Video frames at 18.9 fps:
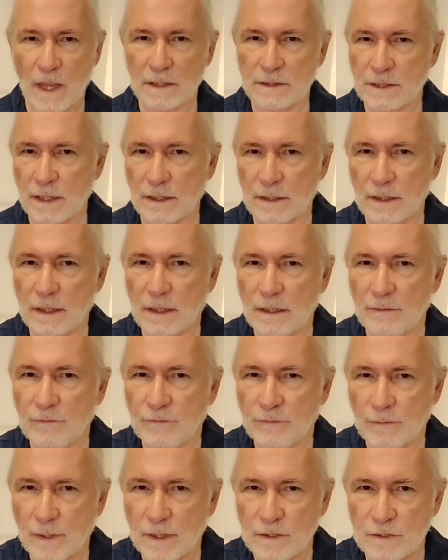technical
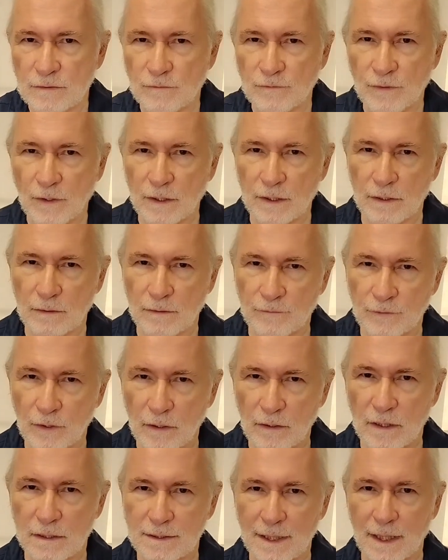information for you. If
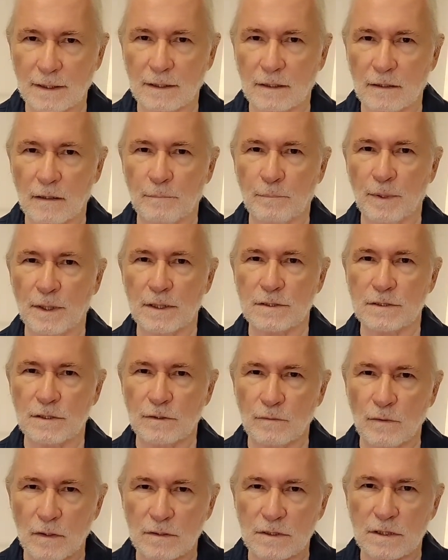you're a technical person
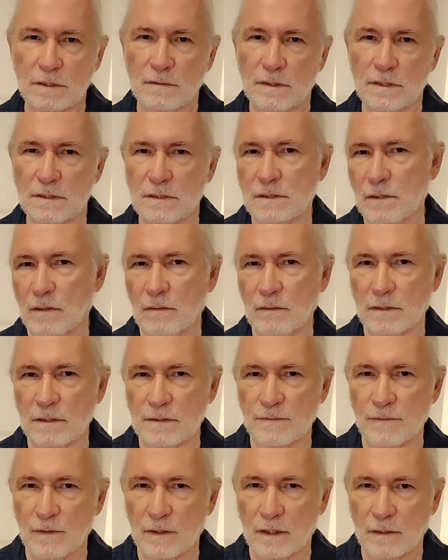who wants to install this
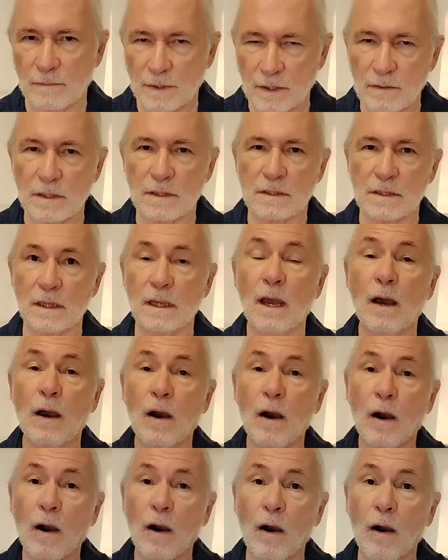for a community
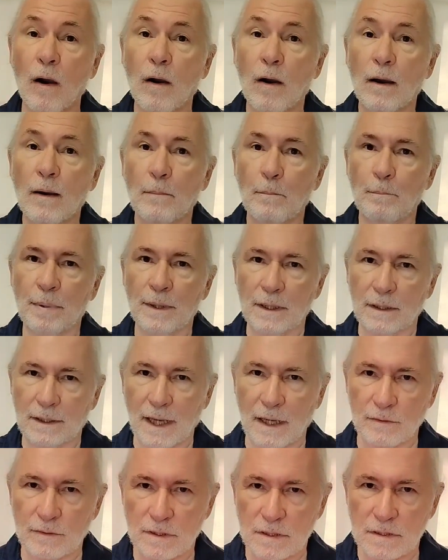or build
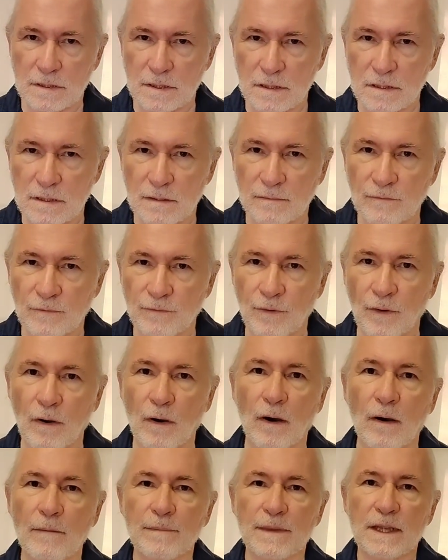out a system
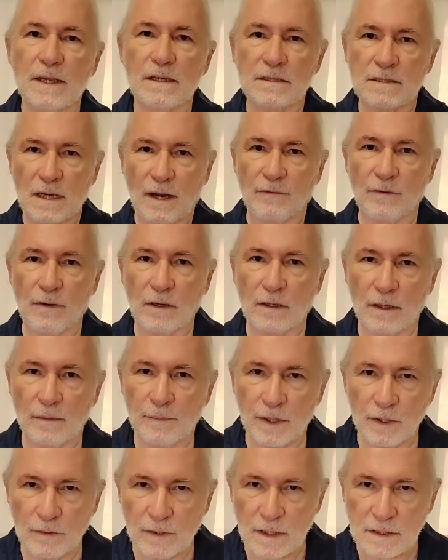for several
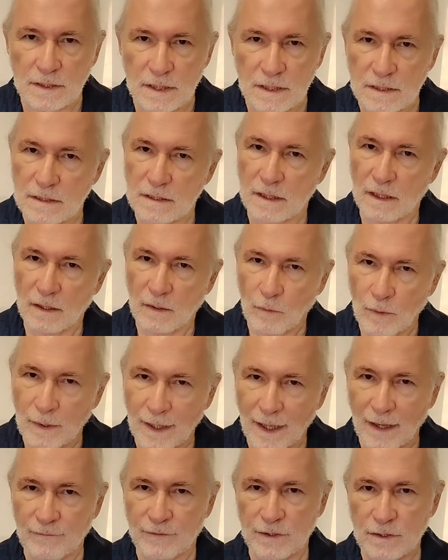communities, we
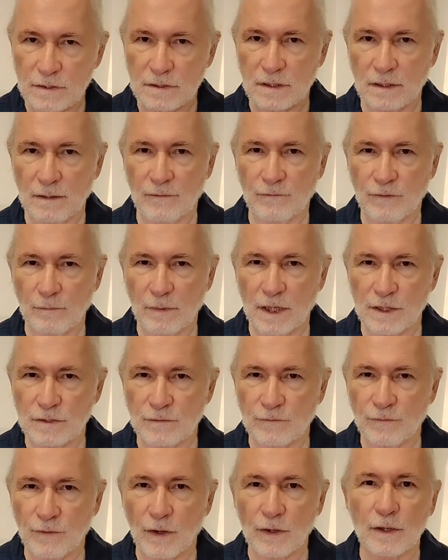have just the
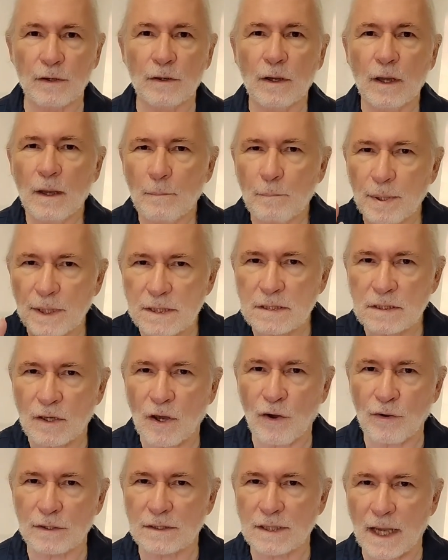information for you. Please
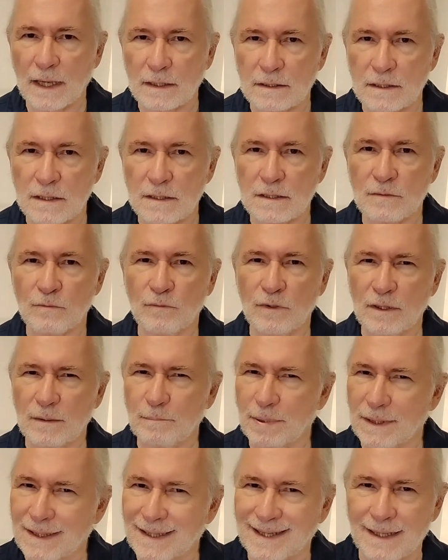contact us. We'd
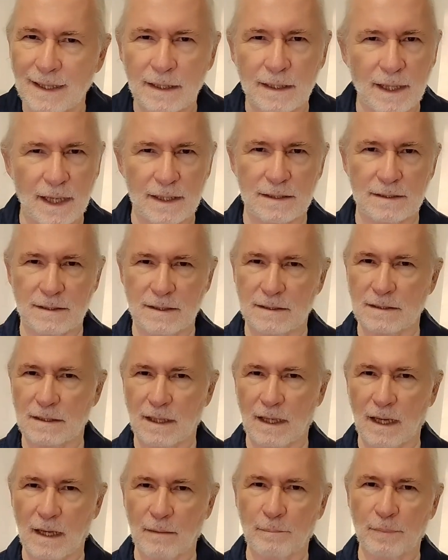be delighted to
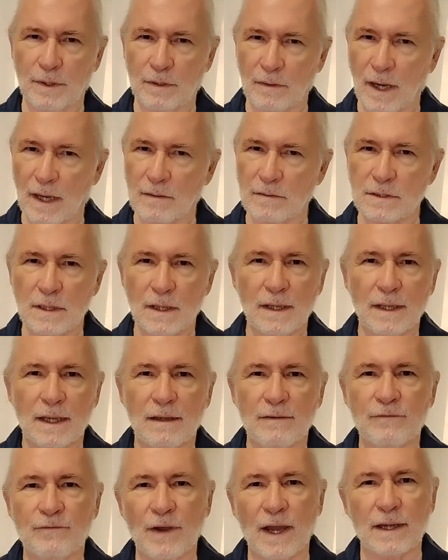help you out.
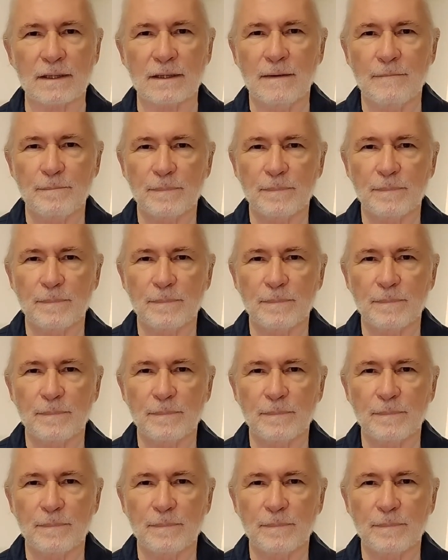In fact,